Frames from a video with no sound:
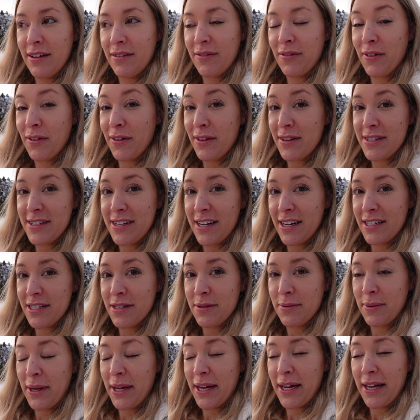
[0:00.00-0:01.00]
for this
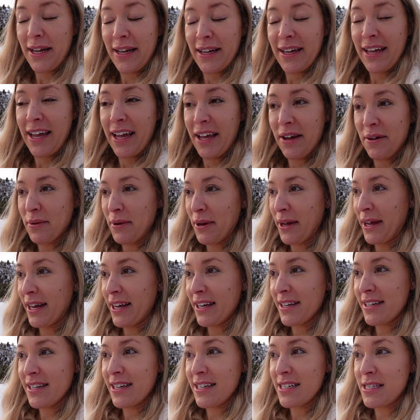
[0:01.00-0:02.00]
next week. I can't wait.